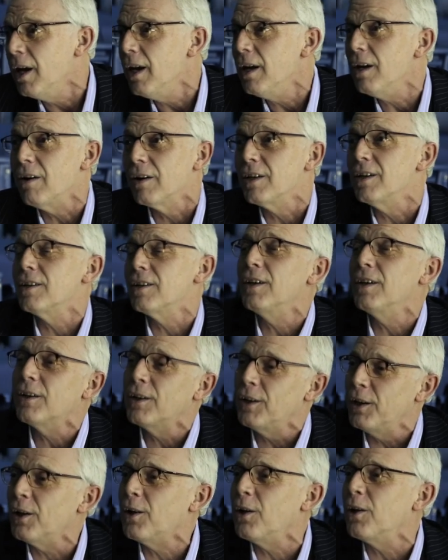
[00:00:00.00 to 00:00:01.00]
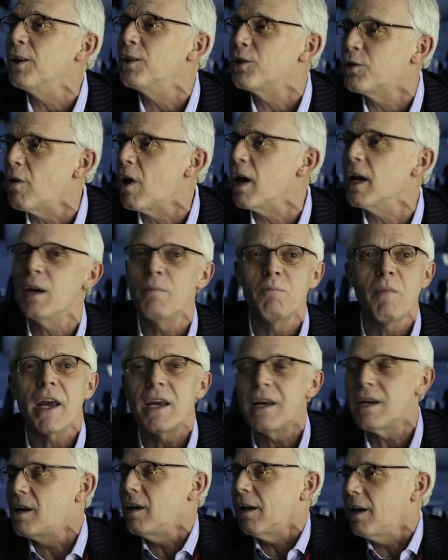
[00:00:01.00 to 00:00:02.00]
You know, you got to try and
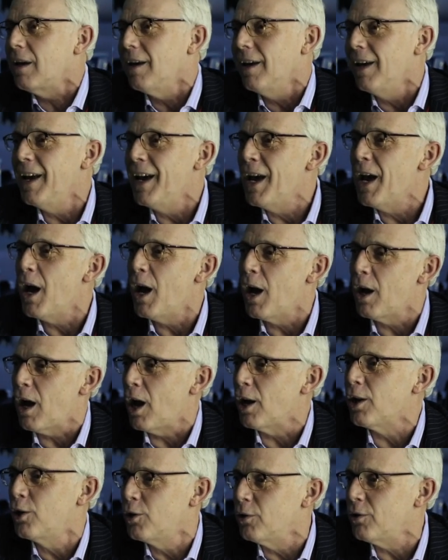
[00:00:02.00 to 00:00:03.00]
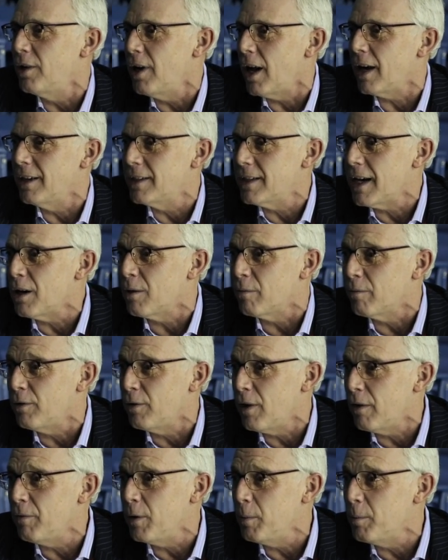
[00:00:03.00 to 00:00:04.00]
make it a good night out for
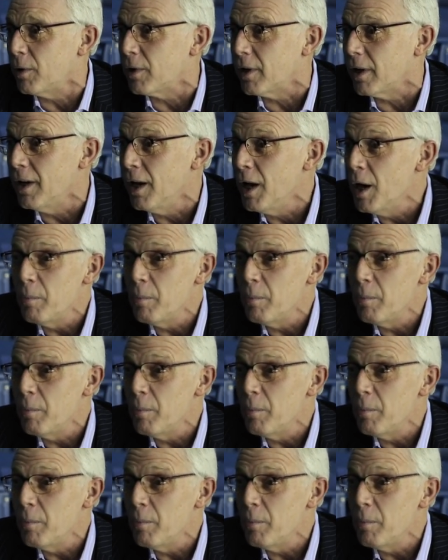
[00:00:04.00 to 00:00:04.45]
everybody,